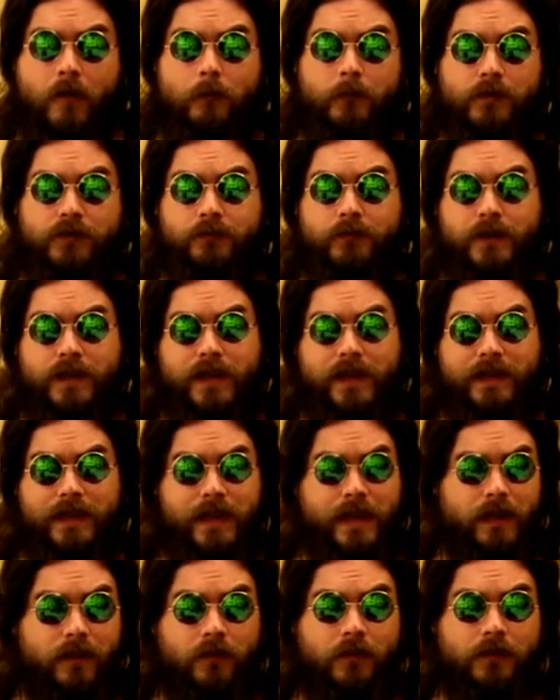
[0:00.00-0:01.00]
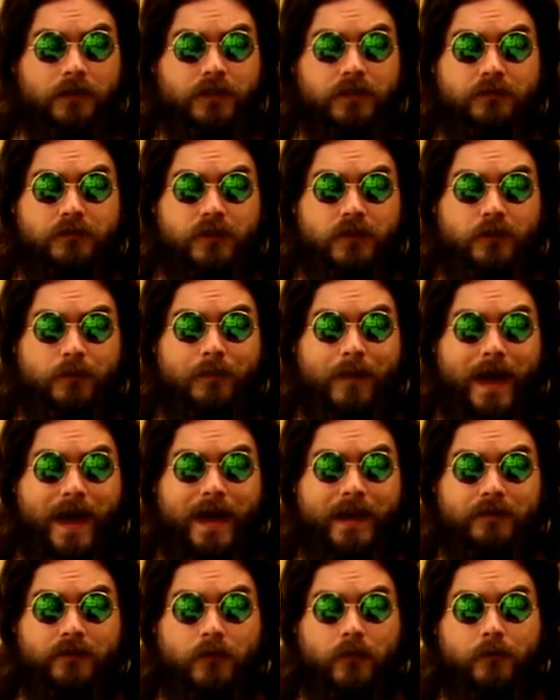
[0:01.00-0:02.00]
between here on YouTube
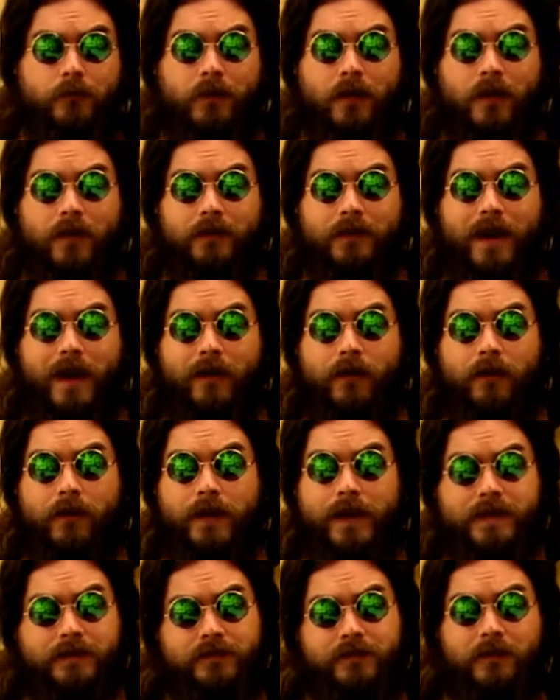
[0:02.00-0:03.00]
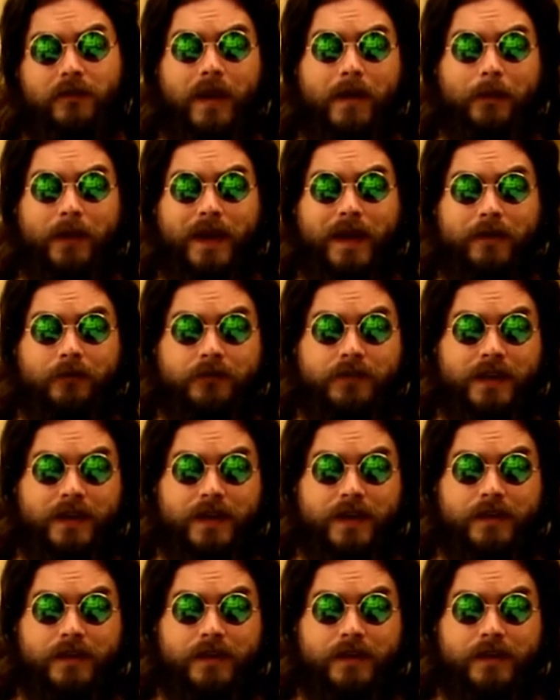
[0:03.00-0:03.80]
and over on our Instagram account.